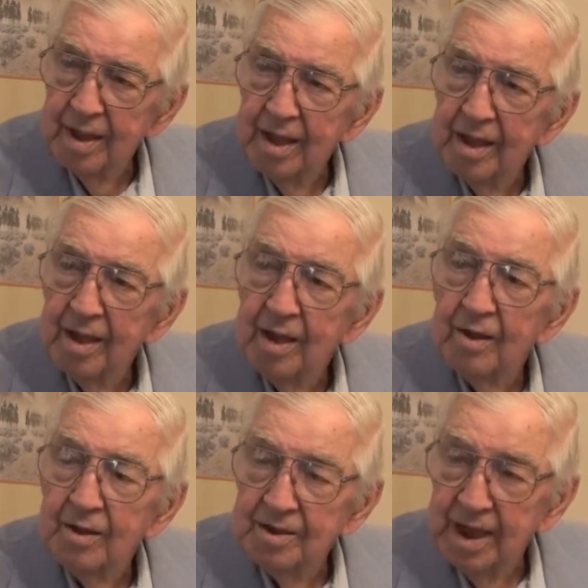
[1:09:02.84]

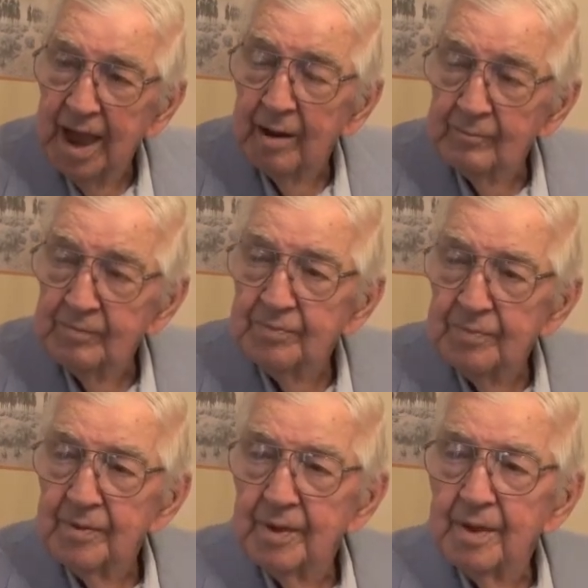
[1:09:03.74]
MacArthur's position
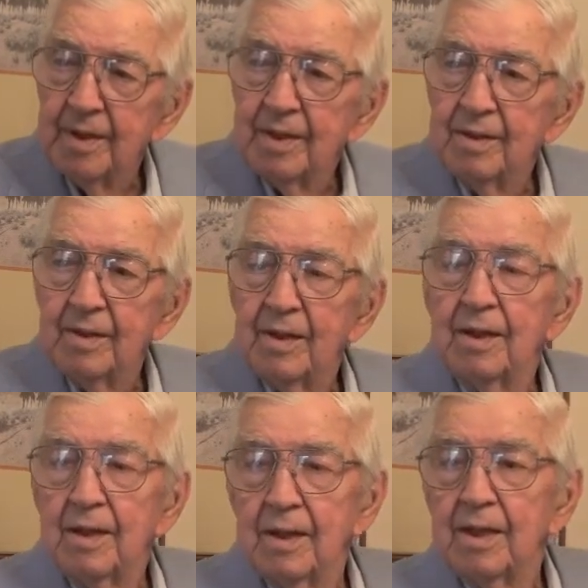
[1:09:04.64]
in the
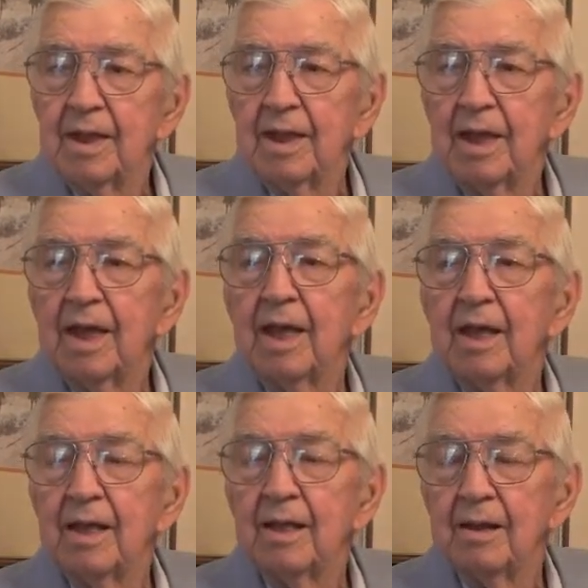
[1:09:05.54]
Philippines.
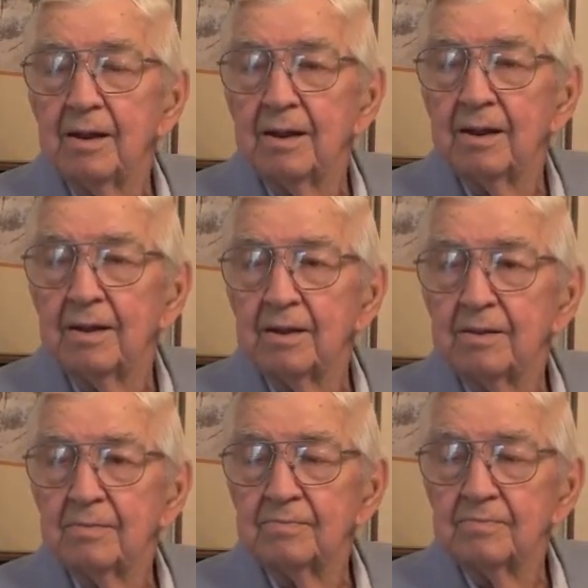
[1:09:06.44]
And then he
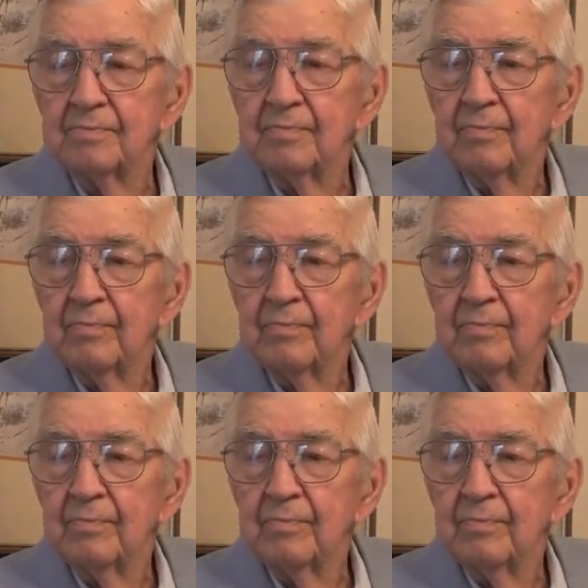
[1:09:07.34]
was